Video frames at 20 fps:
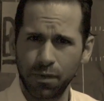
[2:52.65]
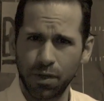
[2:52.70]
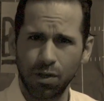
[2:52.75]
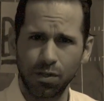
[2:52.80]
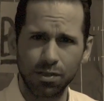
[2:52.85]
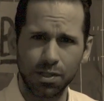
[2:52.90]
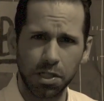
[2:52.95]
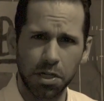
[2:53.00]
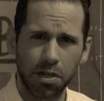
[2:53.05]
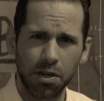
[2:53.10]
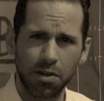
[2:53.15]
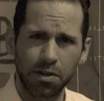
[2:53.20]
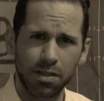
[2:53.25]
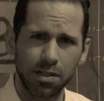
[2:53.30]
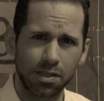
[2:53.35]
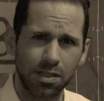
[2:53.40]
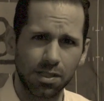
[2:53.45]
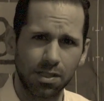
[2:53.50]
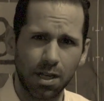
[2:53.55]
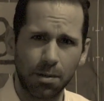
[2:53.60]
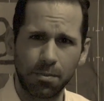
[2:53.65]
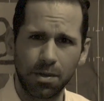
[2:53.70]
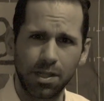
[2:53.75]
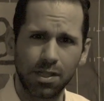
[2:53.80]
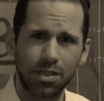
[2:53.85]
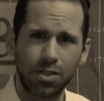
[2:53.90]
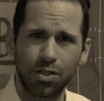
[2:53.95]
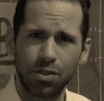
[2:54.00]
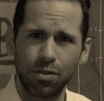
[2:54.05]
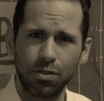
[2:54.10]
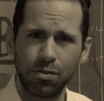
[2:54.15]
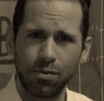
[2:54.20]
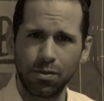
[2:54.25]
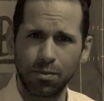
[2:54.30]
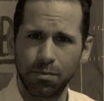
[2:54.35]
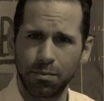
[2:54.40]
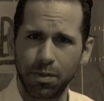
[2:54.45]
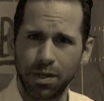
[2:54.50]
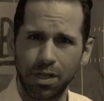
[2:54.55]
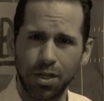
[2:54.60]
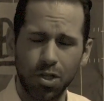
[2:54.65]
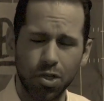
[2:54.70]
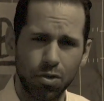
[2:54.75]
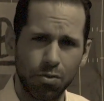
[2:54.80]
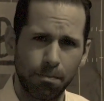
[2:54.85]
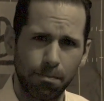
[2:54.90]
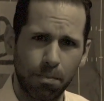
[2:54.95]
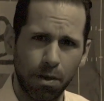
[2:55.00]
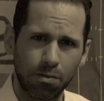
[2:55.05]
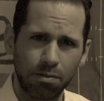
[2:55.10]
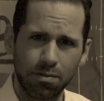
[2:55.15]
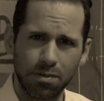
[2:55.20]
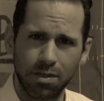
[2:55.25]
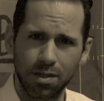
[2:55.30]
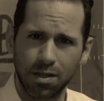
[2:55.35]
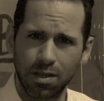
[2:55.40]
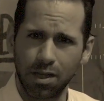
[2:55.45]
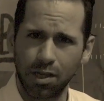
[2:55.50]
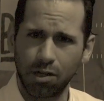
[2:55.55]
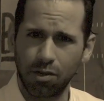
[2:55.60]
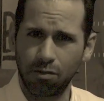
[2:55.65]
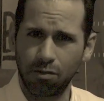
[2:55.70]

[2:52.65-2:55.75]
causing her to stumble into you and bringing you both to the